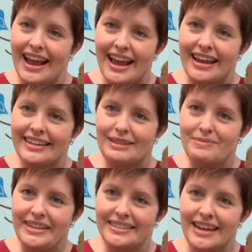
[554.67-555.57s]
And in the
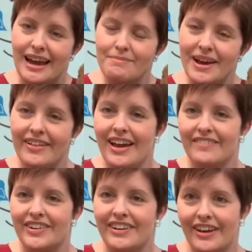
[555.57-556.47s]
meantime, I'll
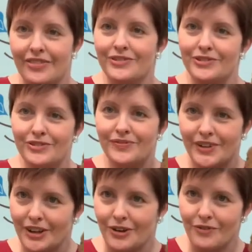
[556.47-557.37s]
have another new
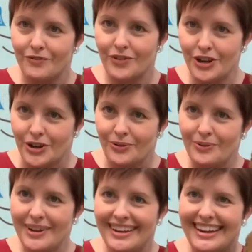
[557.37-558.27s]
video for you
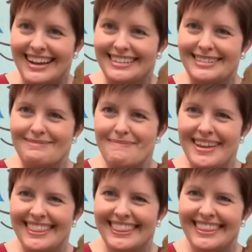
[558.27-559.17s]
next
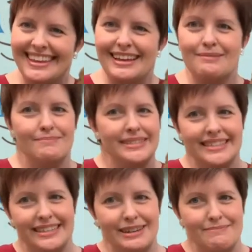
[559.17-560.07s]
month.
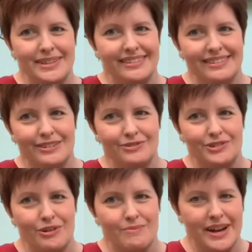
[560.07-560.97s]
Miss Linda misses you
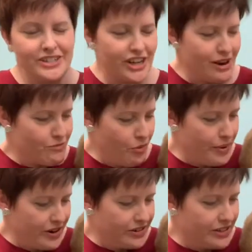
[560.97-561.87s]
so much, and
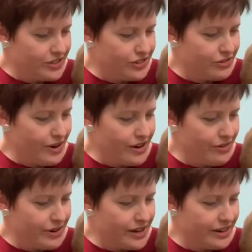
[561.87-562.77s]
Robert does too. I
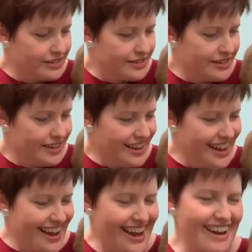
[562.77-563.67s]
know he does.
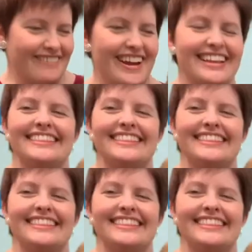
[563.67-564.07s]
All right,